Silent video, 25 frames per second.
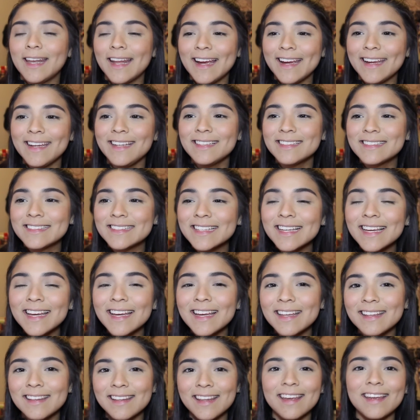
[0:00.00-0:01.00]
night,
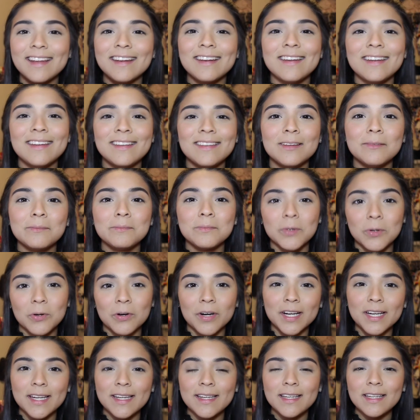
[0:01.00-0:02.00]
then in the
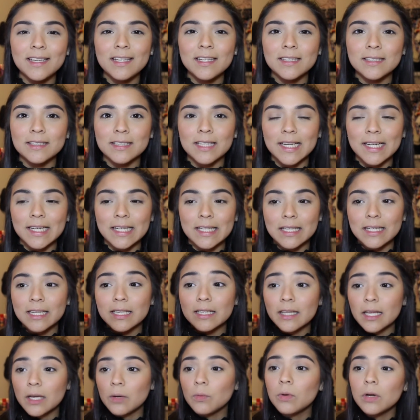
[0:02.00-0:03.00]
morning,
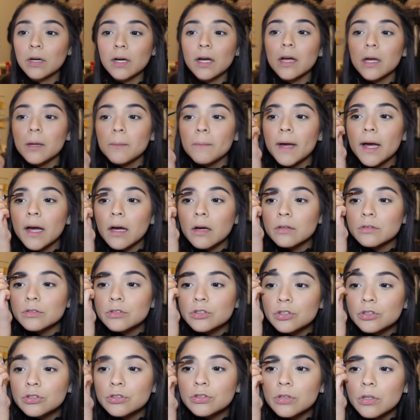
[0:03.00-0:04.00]
like, they will come out
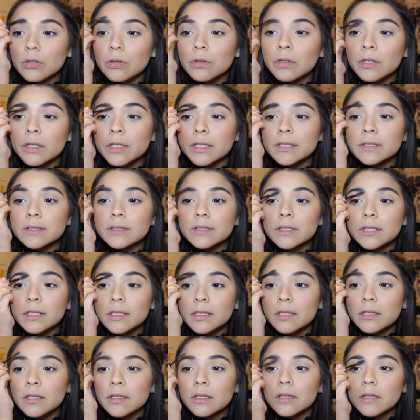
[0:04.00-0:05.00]
so
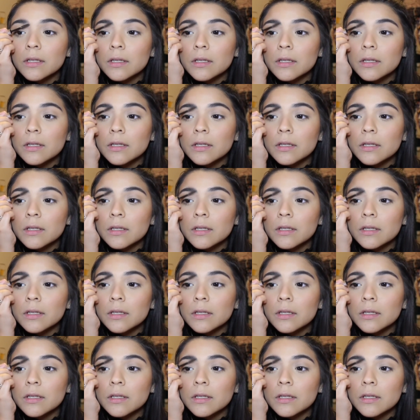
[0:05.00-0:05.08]
crazy.